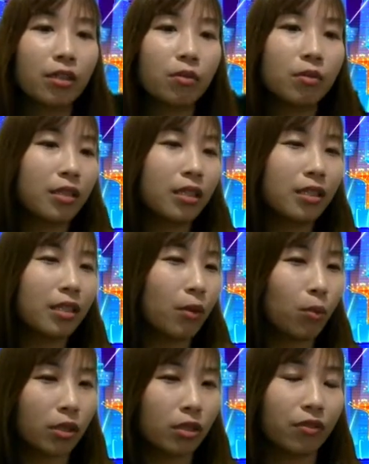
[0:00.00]
So since
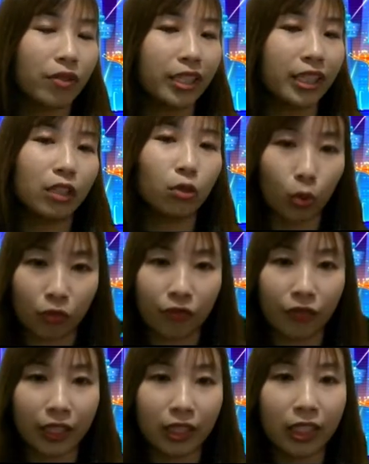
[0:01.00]
there was already a
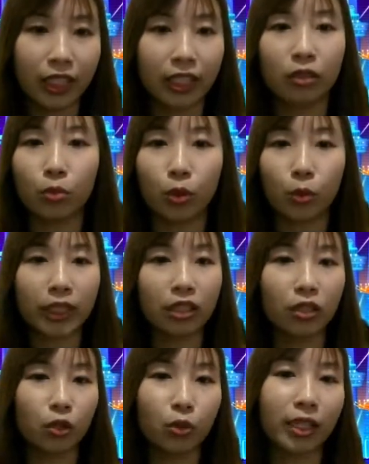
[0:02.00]
known funding, we
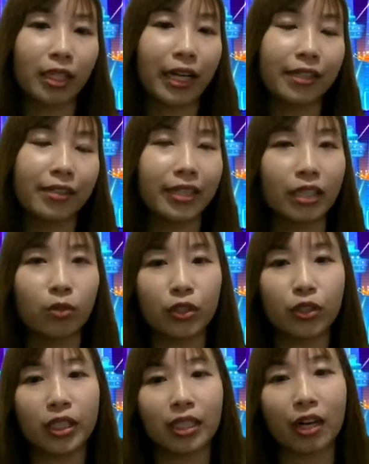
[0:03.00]
wanted to utilize that
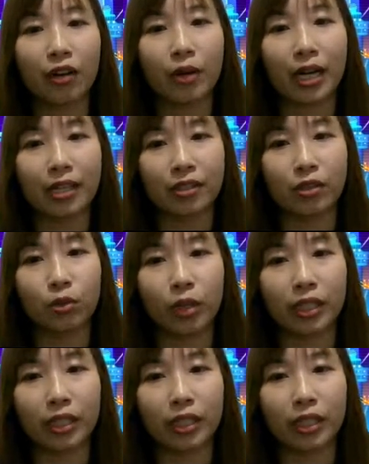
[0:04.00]
to actually allow us to